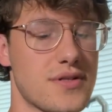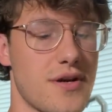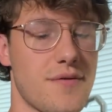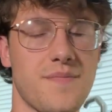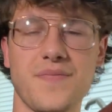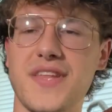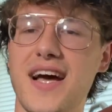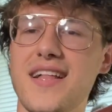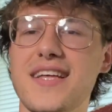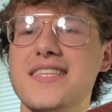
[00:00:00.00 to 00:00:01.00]
So
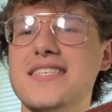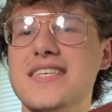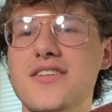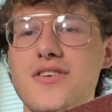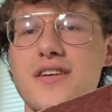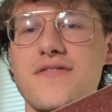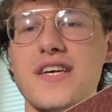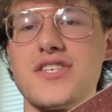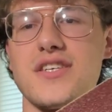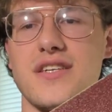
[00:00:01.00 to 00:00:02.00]
I like to see their
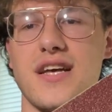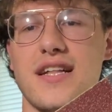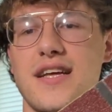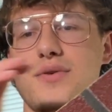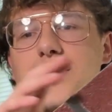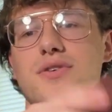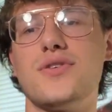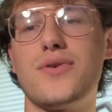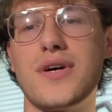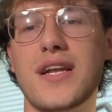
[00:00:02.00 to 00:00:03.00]
innovation. I like what they're
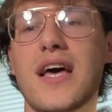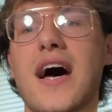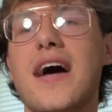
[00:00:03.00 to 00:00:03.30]
doing.